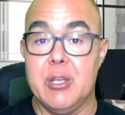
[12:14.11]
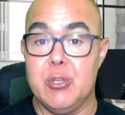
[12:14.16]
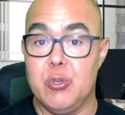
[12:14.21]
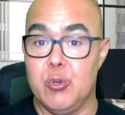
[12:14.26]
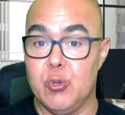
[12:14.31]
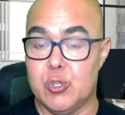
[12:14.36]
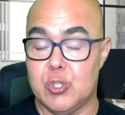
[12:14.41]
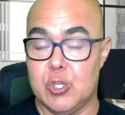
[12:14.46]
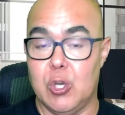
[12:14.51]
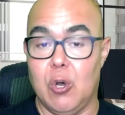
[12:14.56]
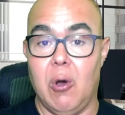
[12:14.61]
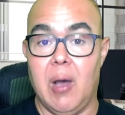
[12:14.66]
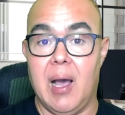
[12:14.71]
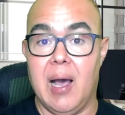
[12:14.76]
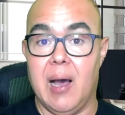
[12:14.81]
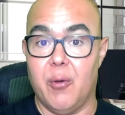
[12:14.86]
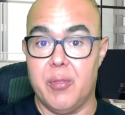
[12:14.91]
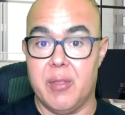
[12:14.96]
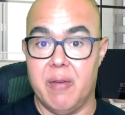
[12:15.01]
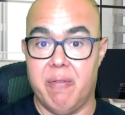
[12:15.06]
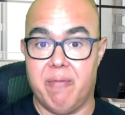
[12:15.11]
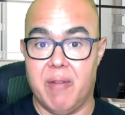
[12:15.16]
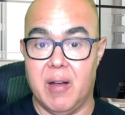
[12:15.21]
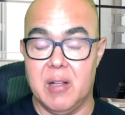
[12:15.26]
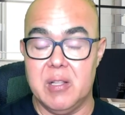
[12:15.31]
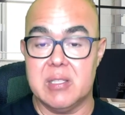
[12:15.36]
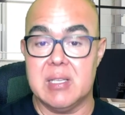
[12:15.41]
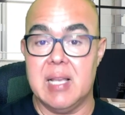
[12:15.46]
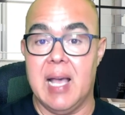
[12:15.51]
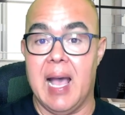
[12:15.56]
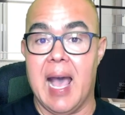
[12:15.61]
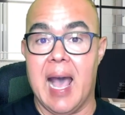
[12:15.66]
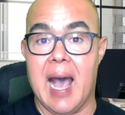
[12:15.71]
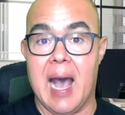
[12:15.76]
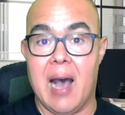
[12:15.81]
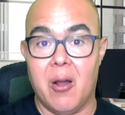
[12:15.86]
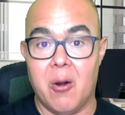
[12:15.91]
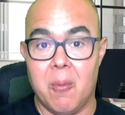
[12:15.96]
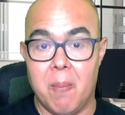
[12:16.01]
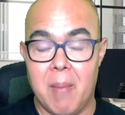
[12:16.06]
You saw how the funds
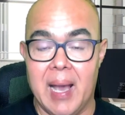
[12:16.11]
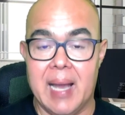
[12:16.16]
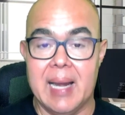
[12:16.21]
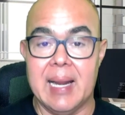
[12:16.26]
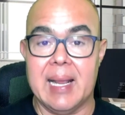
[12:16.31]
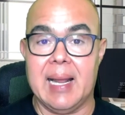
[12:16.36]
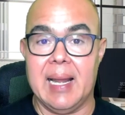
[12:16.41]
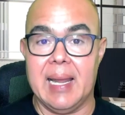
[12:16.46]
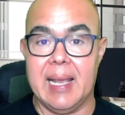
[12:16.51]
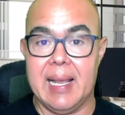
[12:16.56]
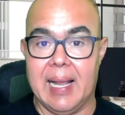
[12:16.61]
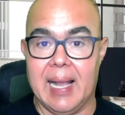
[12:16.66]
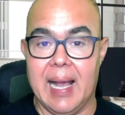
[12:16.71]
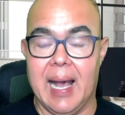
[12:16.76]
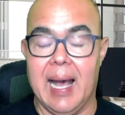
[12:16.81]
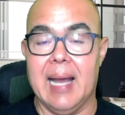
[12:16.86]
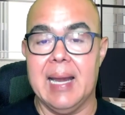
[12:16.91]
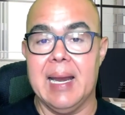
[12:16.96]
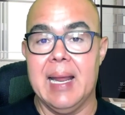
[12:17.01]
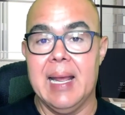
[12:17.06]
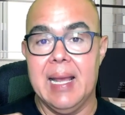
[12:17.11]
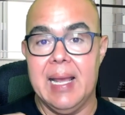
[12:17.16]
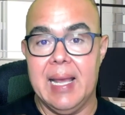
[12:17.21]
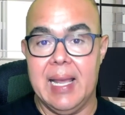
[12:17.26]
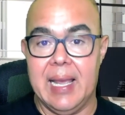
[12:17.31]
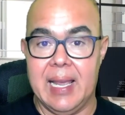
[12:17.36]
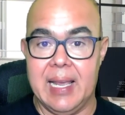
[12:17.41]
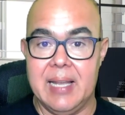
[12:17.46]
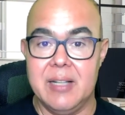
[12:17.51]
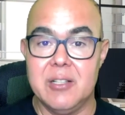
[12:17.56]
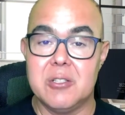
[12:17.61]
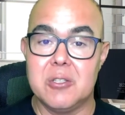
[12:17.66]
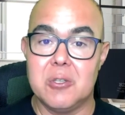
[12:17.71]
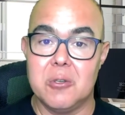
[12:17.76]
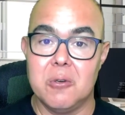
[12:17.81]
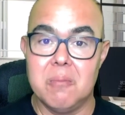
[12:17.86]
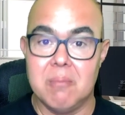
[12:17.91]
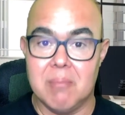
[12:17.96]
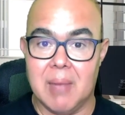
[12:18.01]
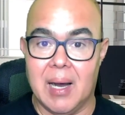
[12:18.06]
automatically got
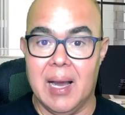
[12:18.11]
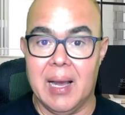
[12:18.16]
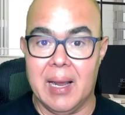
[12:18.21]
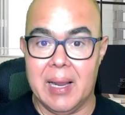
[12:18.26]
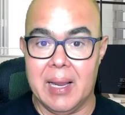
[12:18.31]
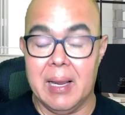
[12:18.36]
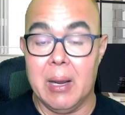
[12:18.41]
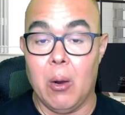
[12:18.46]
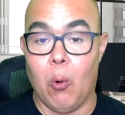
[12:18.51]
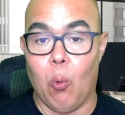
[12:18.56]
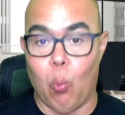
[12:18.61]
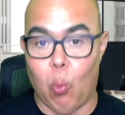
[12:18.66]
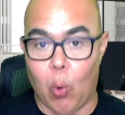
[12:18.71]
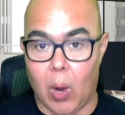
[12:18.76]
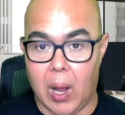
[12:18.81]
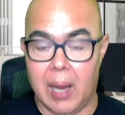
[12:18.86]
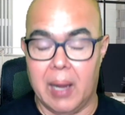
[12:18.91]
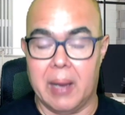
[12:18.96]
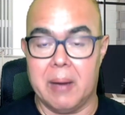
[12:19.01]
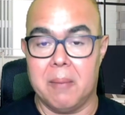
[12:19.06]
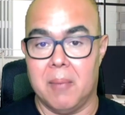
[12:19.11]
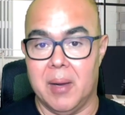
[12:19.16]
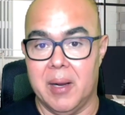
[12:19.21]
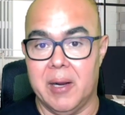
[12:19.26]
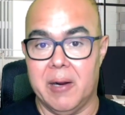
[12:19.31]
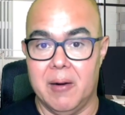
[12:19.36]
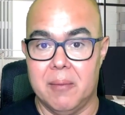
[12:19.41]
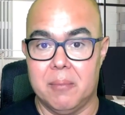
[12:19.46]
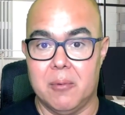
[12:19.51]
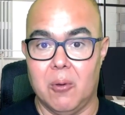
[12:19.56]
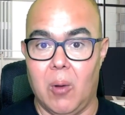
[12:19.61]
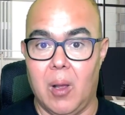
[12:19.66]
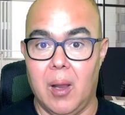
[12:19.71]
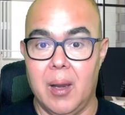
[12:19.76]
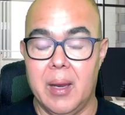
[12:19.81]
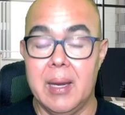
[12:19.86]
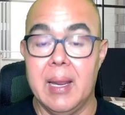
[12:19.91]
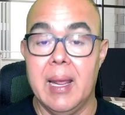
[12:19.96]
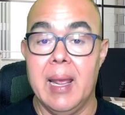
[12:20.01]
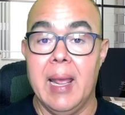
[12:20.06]
into my wallet, my crypto
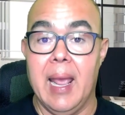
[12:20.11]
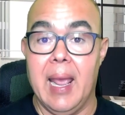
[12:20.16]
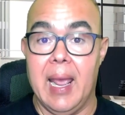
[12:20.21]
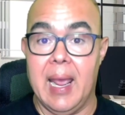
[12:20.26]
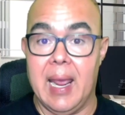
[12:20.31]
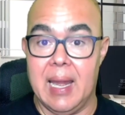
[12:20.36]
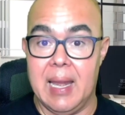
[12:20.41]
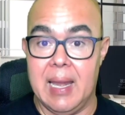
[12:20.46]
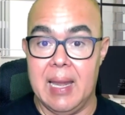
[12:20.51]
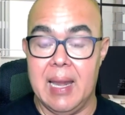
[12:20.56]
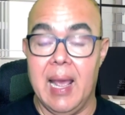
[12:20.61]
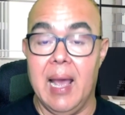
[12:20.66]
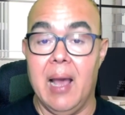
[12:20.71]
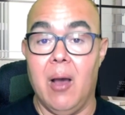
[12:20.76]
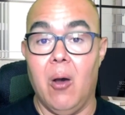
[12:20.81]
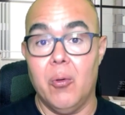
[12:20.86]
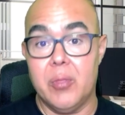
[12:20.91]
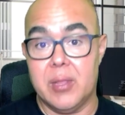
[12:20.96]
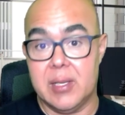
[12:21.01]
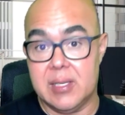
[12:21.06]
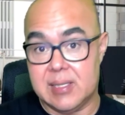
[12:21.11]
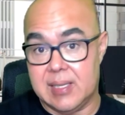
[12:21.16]
wallet. And now the